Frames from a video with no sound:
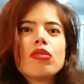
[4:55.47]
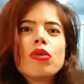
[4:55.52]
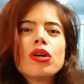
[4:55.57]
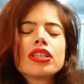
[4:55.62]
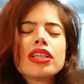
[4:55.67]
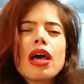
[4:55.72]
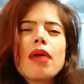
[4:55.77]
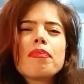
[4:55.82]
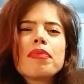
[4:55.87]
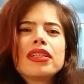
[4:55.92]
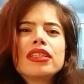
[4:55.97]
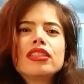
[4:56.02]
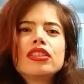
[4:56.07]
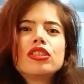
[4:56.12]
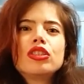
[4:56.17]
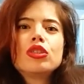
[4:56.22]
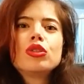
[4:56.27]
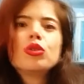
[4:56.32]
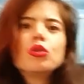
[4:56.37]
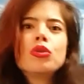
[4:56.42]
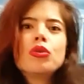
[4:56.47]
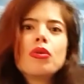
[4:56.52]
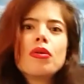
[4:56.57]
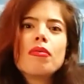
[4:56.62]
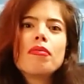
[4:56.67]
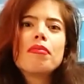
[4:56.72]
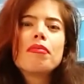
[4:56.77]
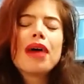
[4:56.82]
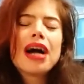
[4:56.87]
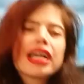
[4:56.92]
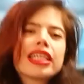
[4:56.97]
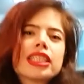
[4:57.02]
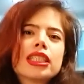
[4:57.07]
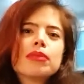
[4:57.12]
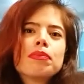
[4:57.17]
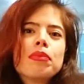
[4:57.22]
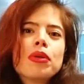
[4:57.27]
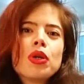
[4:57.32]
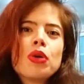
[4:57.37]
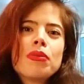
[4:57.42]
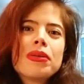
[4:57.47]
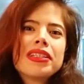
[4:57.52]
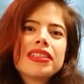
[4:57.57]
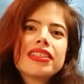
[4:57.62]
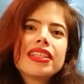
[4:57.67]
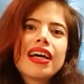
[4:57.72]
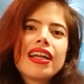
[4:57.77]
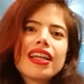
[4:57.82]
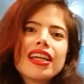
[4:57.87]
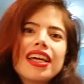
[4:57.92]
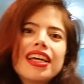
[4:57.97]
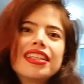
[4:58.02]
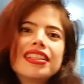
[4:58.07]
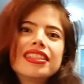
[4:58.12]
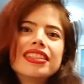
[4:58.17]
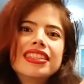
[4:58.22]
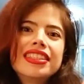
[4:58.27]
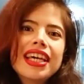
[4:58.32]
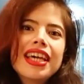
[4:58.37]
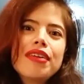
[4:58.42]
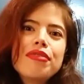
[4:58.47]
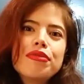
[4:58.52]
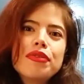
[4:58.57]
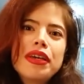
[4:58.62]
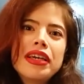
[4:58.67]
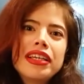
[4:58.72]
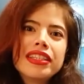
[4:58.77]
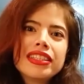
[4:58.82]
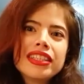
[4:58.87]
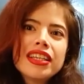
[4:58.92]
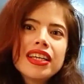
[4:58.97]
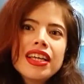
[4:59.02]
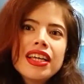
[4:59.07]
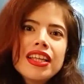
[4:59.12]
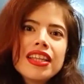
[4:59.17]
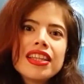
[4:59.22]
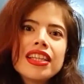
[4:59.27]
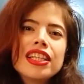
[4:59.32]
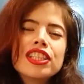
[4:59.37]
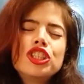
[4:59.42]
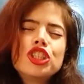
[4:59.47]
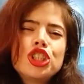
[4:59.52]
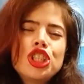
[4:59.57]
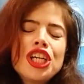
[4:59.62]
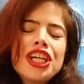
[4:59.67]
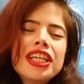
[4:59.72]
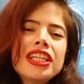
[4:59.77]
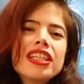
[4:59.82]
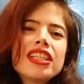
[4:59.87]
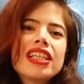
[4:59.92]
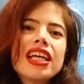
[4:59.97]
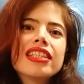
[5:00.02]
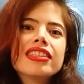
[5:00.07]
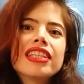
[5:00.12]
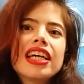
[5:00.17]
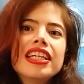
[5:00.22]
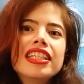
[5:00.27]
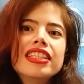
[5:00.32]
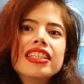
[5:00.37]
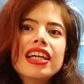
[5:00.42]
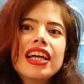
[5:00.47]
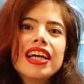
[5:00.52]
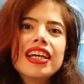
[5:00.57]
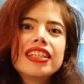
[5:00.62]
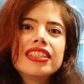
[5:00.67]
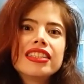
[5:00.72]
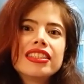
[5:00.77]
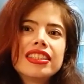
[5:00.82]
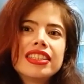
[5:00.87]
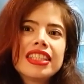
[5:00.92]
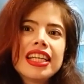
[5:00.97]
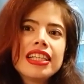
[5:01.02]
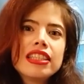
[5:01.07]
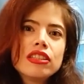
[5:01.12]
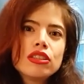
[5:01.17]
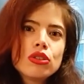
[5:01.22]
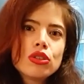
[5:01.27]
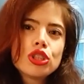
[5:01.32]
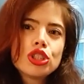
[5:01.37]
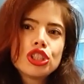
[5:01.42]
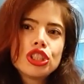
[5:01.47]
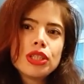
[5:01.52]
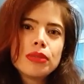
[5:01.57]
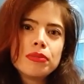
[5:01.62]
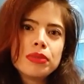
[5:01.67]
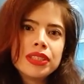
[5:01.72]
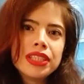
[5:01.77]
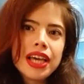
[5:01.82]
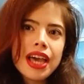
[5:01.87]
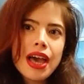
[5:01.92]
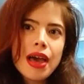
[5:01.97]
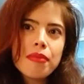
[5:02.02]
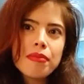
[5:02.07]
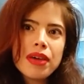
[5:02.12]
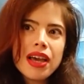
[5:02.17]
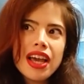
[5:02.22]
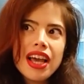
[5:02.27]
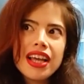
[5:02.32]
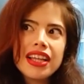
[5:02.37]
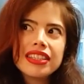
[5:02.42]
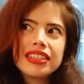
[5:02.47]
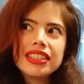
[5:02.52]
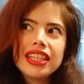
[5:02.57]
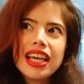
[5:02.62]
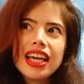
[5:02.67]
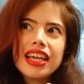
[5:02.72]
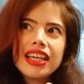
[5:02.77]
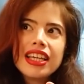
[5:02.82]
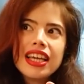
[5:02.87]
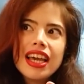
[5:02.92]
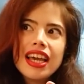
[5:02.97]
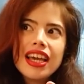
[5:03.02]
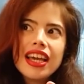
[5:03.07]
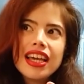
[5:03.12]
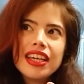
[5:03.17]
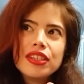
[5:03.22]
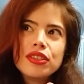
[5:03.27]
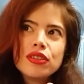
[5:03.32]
what happened to Max Blumenthal and David Shin that they censorship them, and they,